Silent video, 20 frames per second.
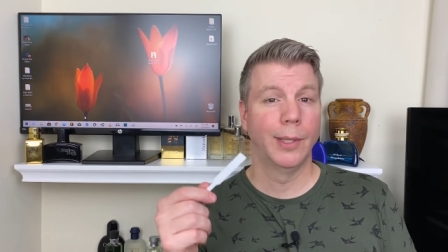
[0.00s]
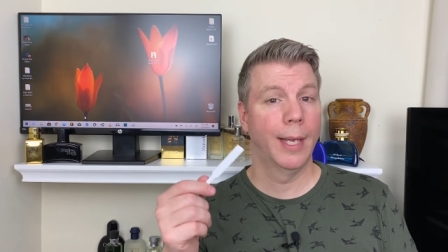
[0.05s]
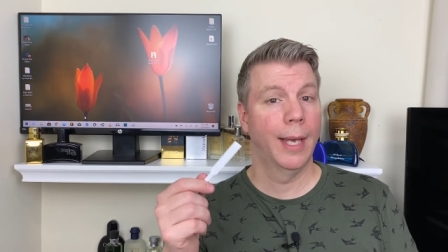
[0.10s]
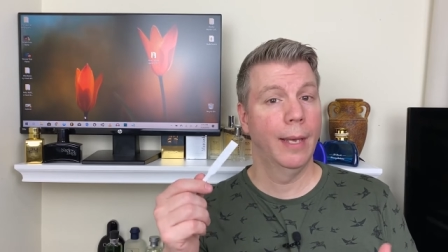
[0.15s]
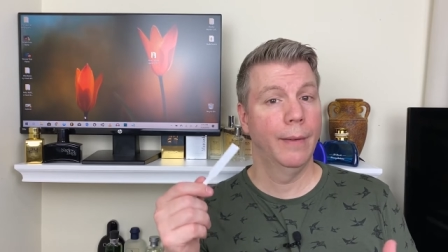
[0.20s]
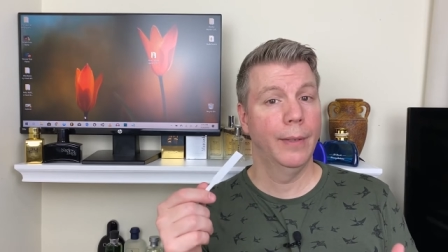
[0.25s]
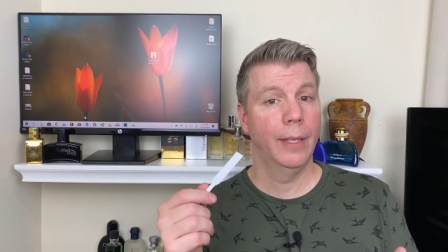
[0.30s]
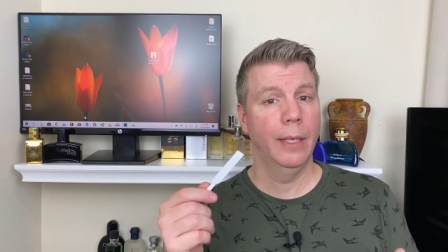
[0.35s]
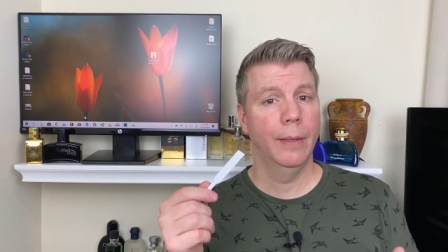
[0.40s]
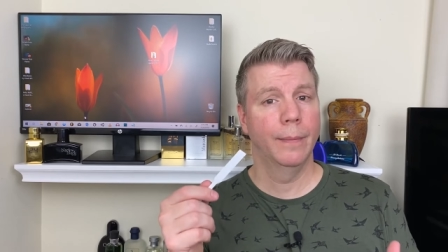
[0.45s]
it's
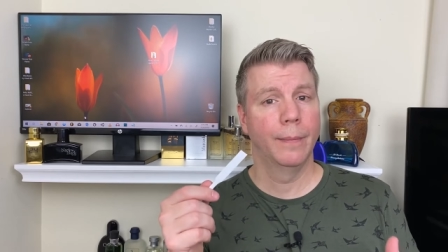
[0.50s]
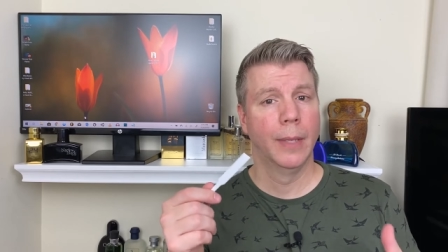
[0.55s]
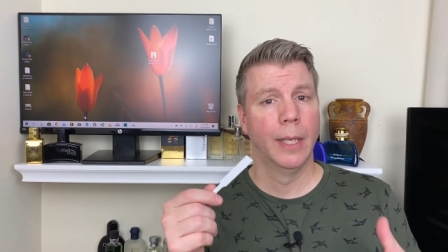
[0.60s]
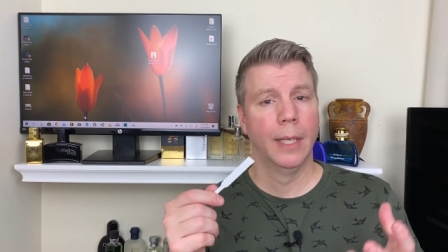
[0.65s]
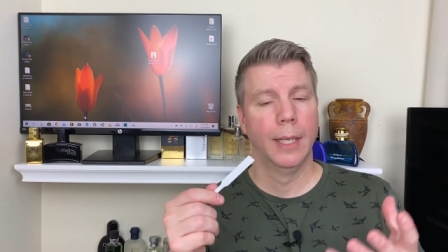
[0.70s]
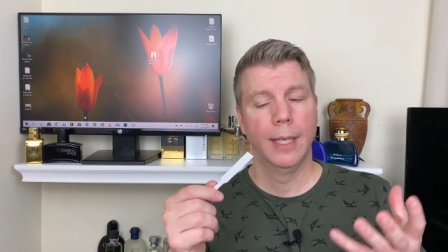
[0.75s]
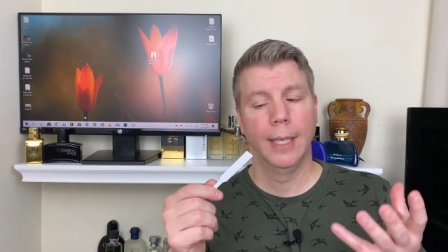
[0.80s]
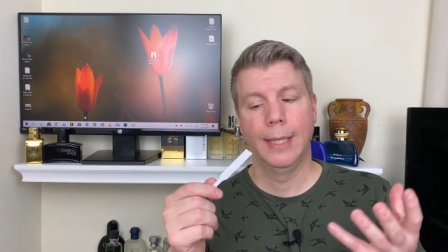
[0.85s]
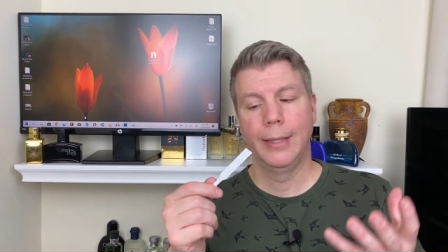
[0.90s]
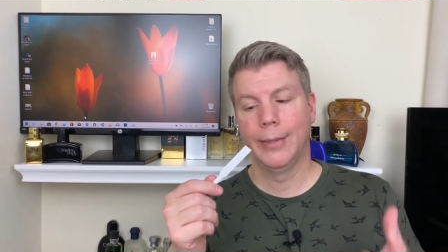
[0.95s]
heavy,
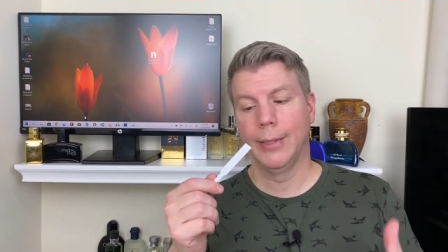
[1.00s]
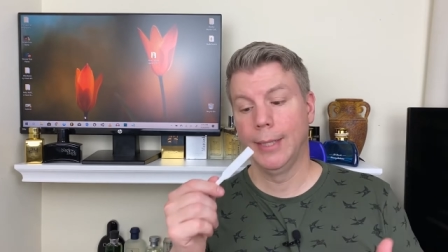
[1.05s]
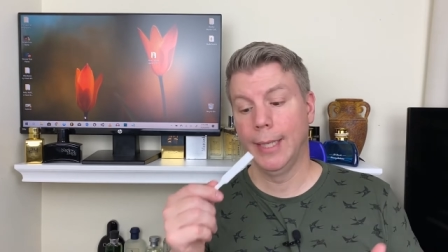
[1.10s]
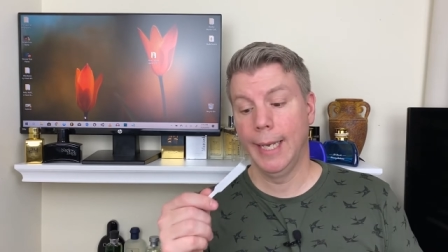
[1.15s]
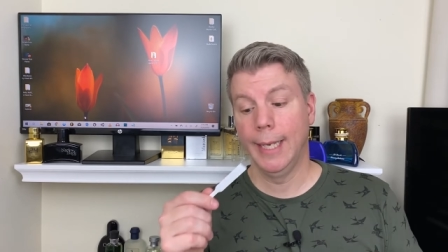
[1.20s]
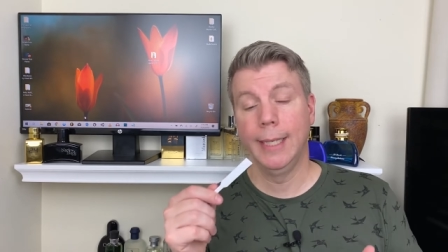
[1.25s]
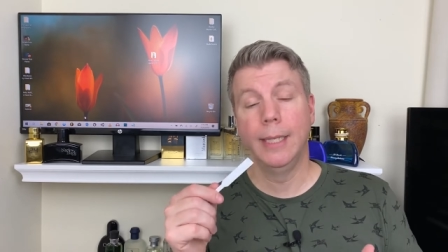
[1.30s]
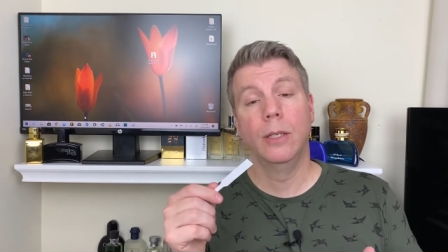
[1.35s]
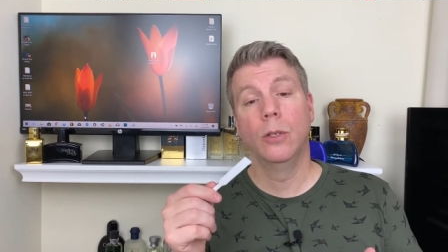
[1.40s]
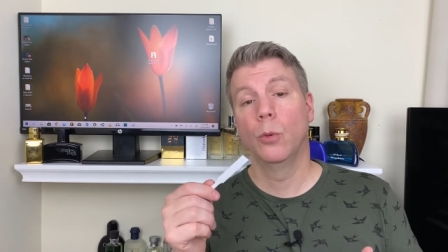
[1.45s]
it's
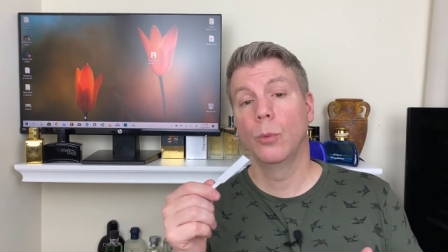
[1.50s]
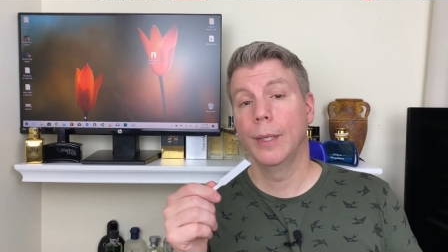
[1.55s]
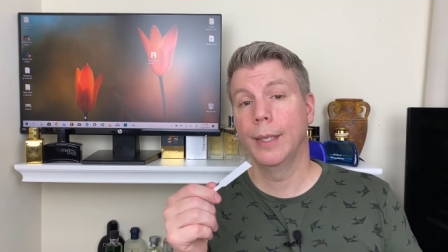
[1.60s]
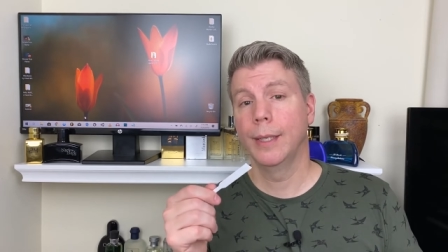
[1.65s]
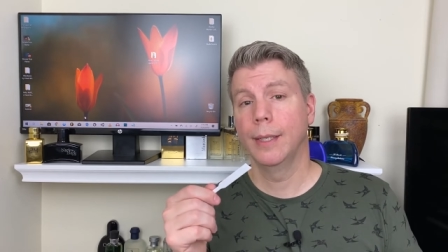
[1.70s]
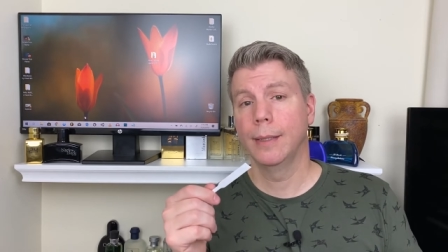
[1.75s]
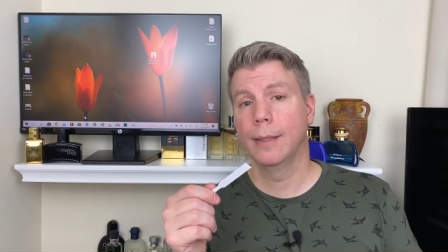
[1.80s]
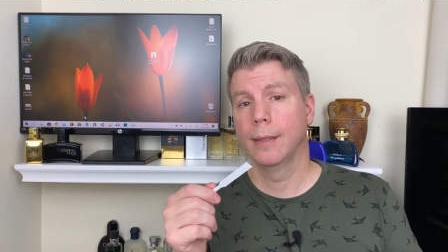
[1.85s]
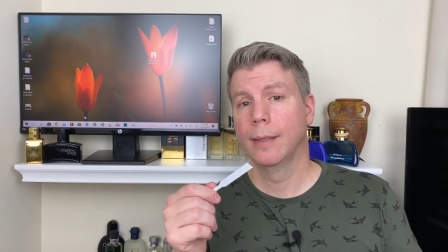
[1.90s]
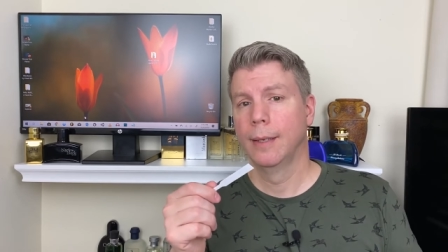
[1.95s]
laden with
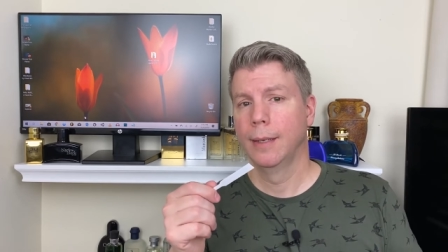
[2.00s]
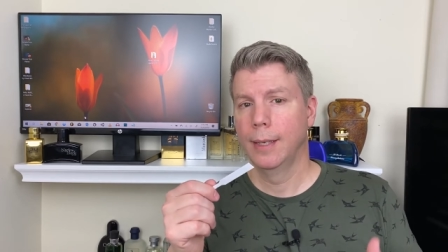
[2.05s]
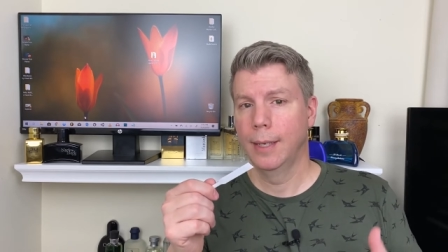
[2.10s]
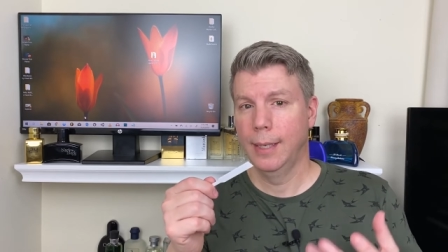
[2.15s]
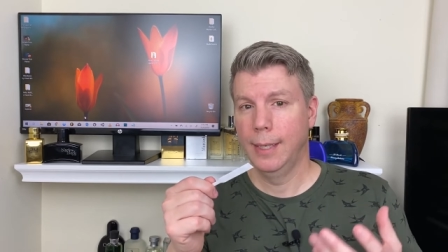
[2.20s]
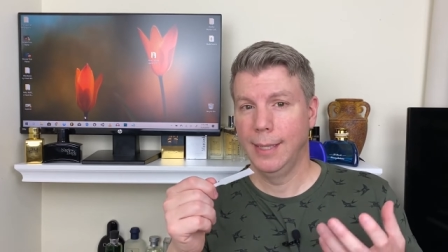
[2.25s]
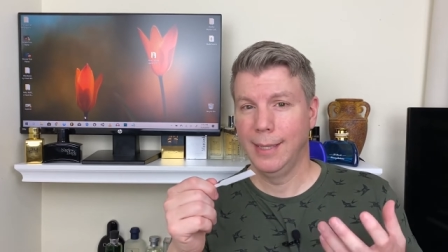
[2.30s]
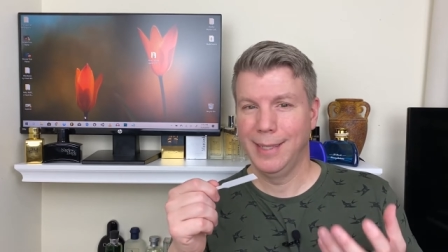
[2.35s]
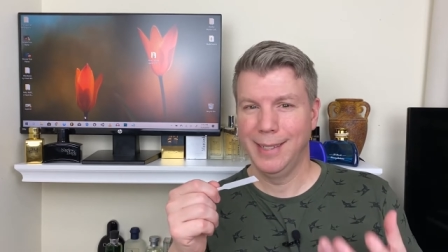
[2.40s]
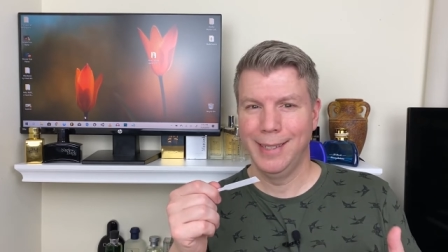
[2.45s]
it,
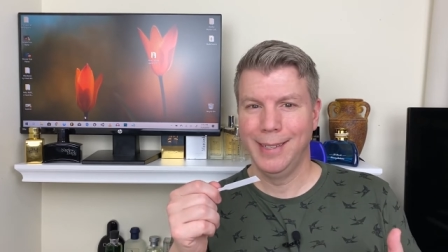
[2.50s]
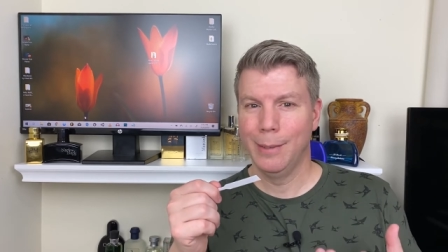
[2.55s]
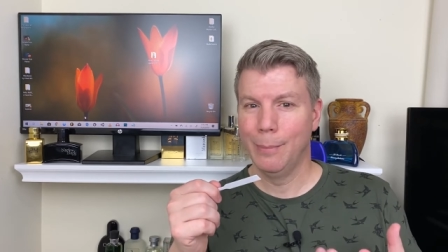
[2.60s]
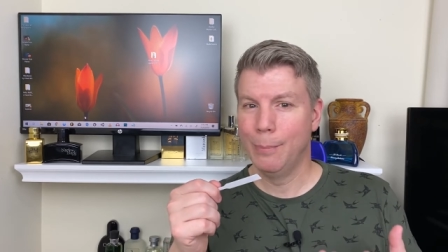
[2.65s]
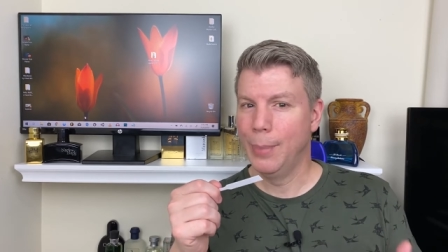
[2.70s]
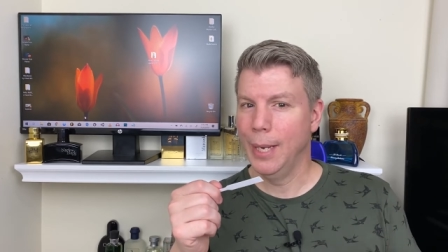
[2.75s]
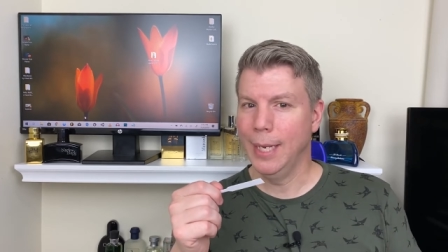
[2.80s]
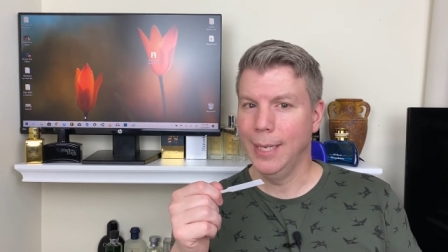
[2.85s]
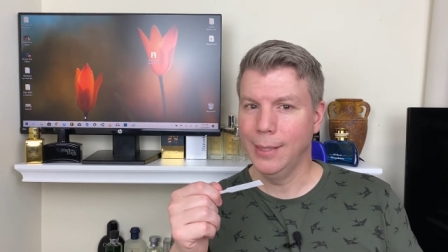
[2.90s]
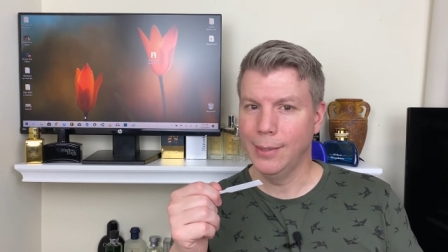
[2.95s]
and it's in the
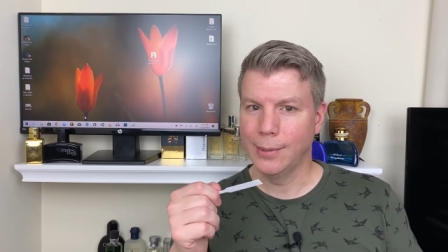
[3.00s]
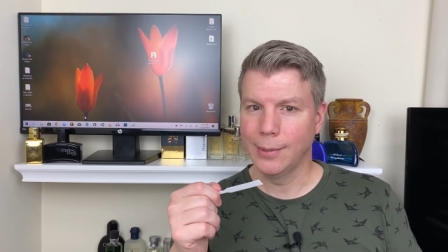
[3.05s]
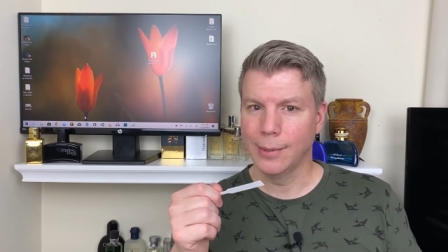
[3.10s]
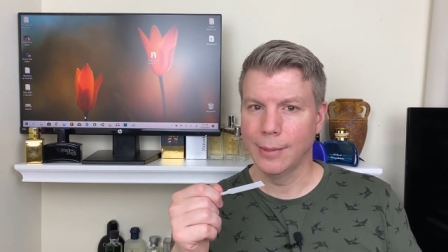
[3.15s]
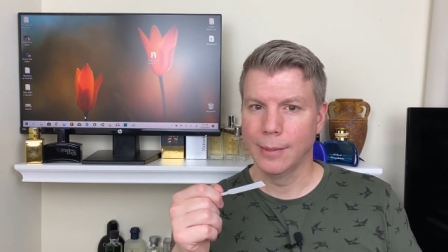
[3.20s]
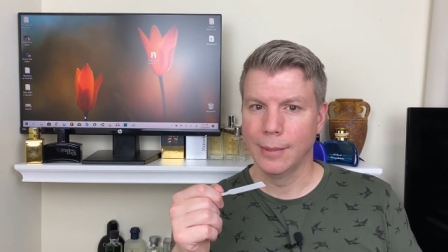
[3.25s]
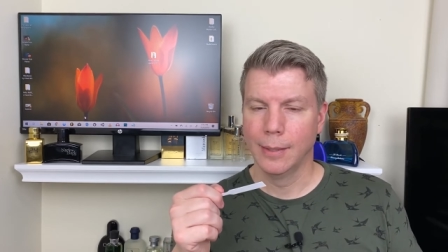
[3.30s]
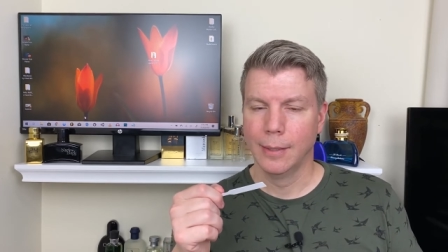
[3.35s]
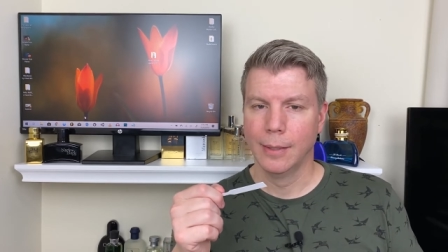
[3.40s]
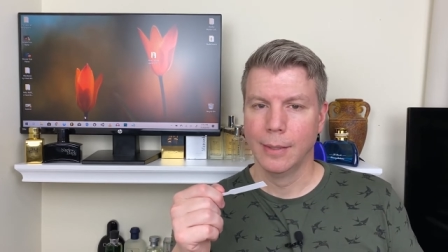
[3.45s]
base.